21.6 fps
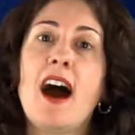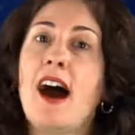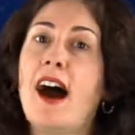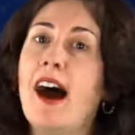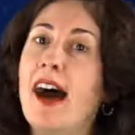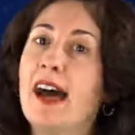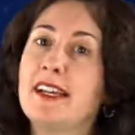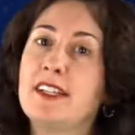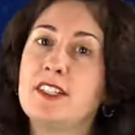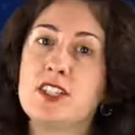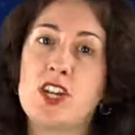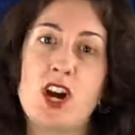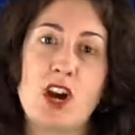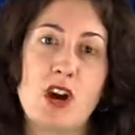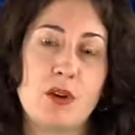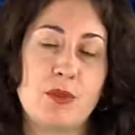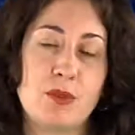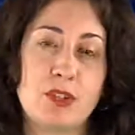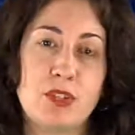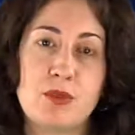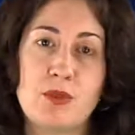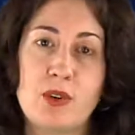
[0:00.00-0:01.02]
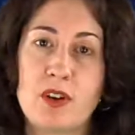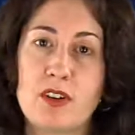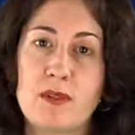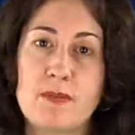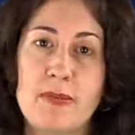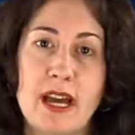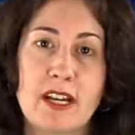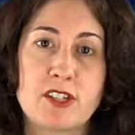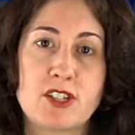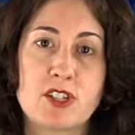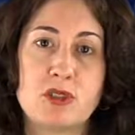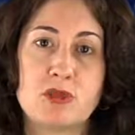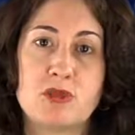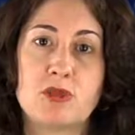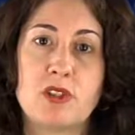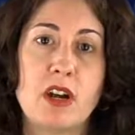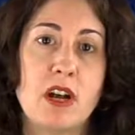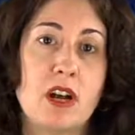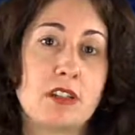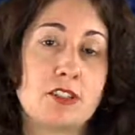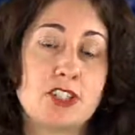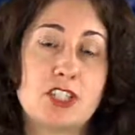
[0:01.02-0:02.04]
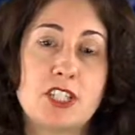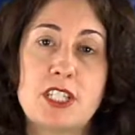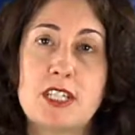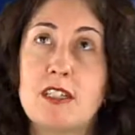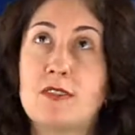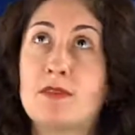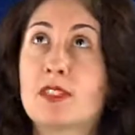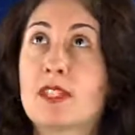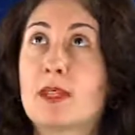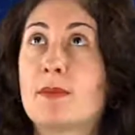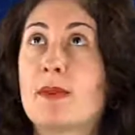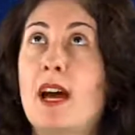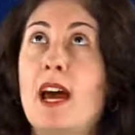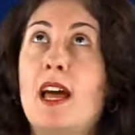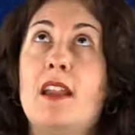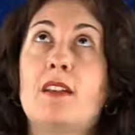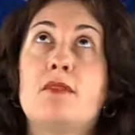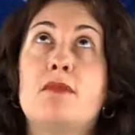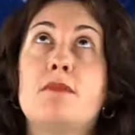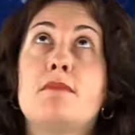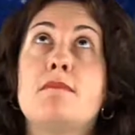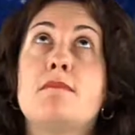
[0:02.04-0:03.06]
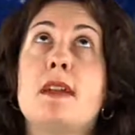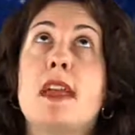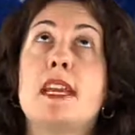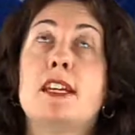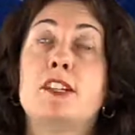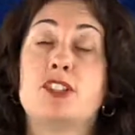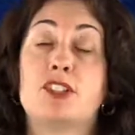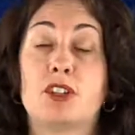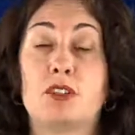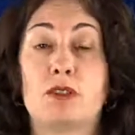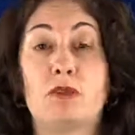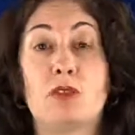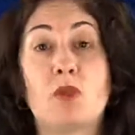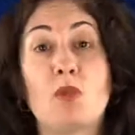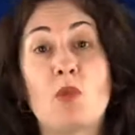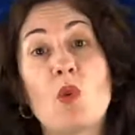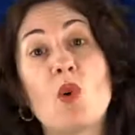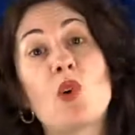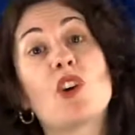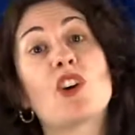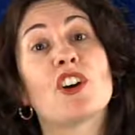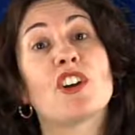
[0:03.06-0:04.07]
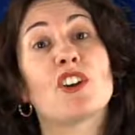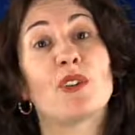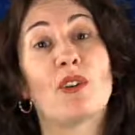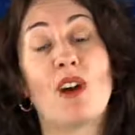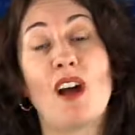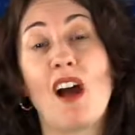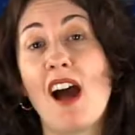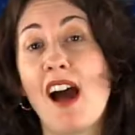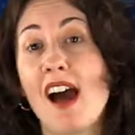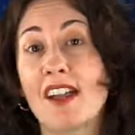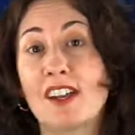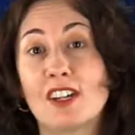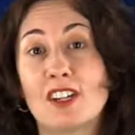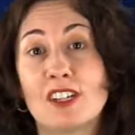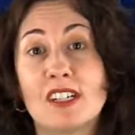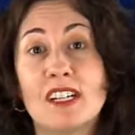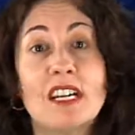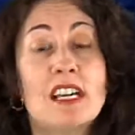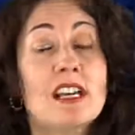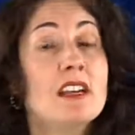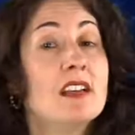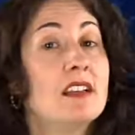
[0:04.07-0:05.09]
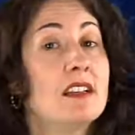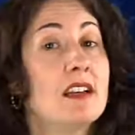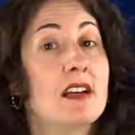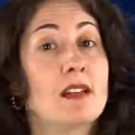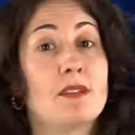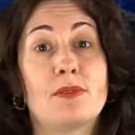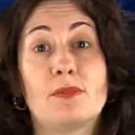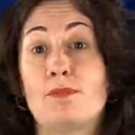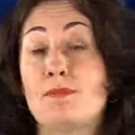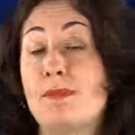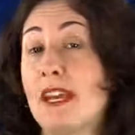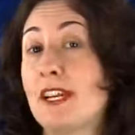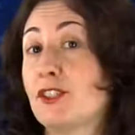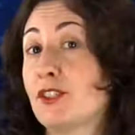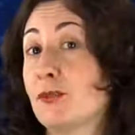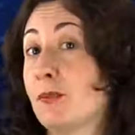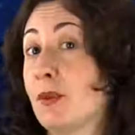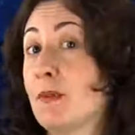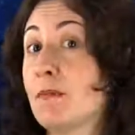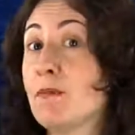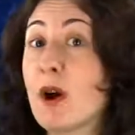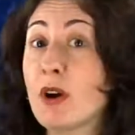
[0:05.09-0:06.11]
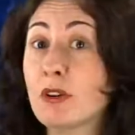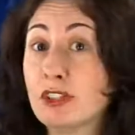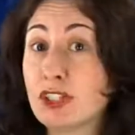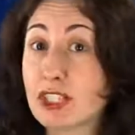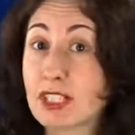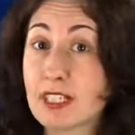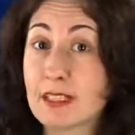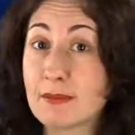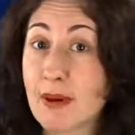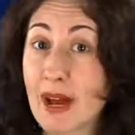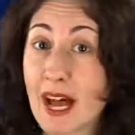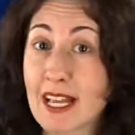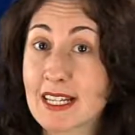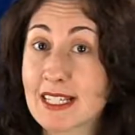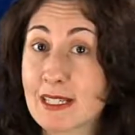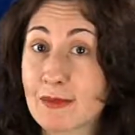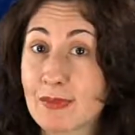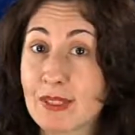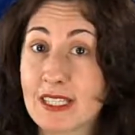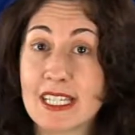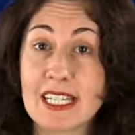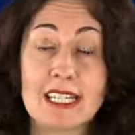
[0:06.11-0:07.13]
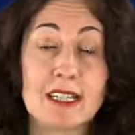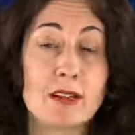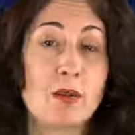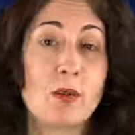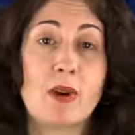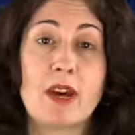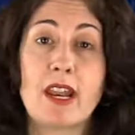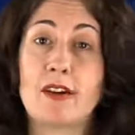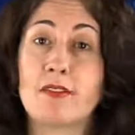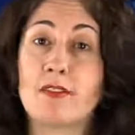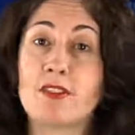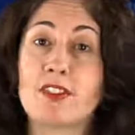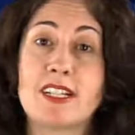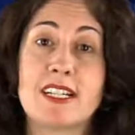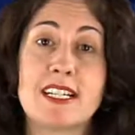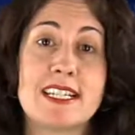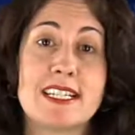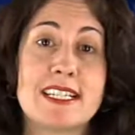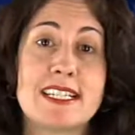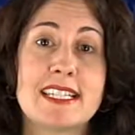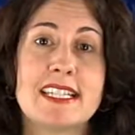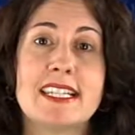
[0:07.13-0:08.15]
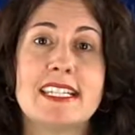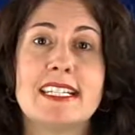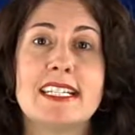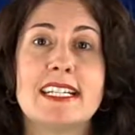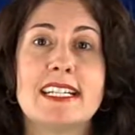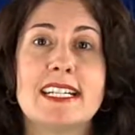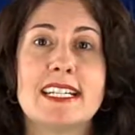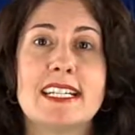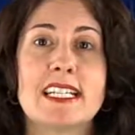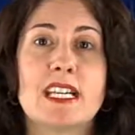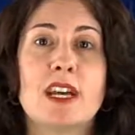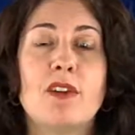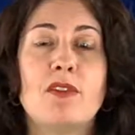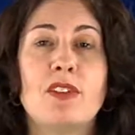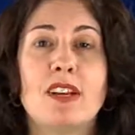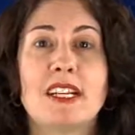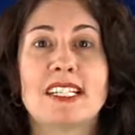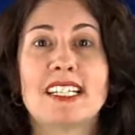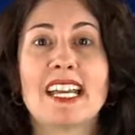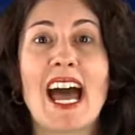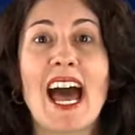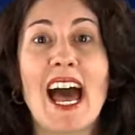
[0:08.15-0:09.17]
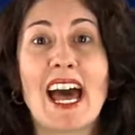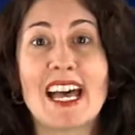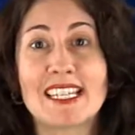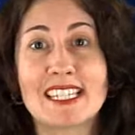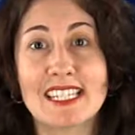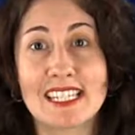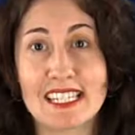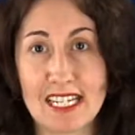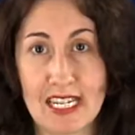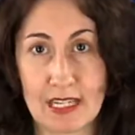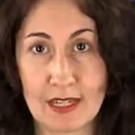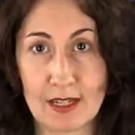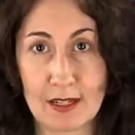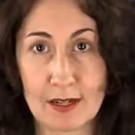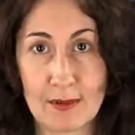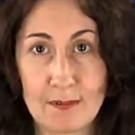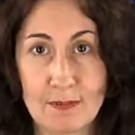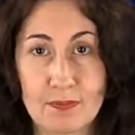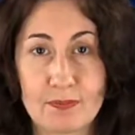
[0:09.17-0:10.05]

I know you are about to achieve some kind of major reward or honor, major promotion, possibly, whatever it is, it is fantastic.